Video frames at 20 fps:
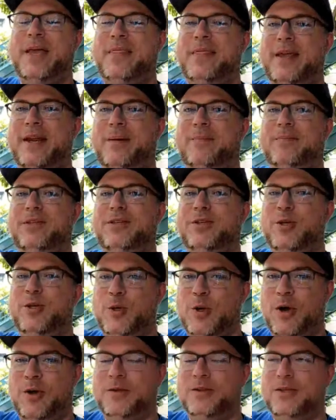And then
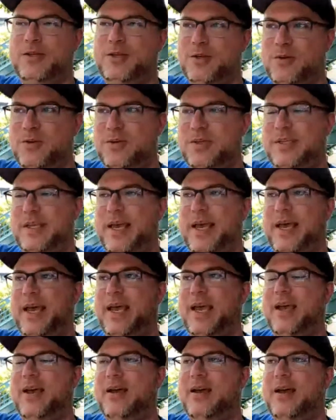on
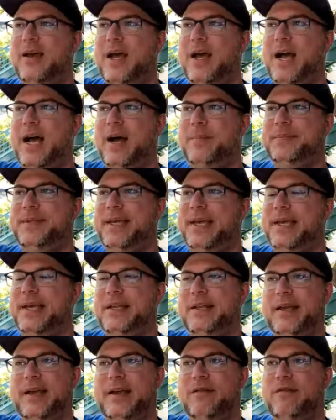Tuesday, I'm
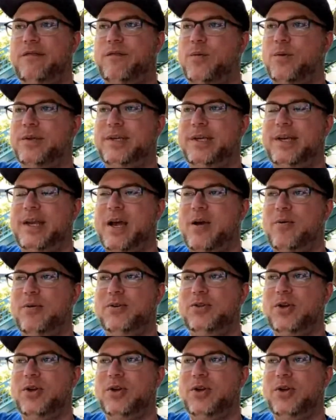taking like a 14-hour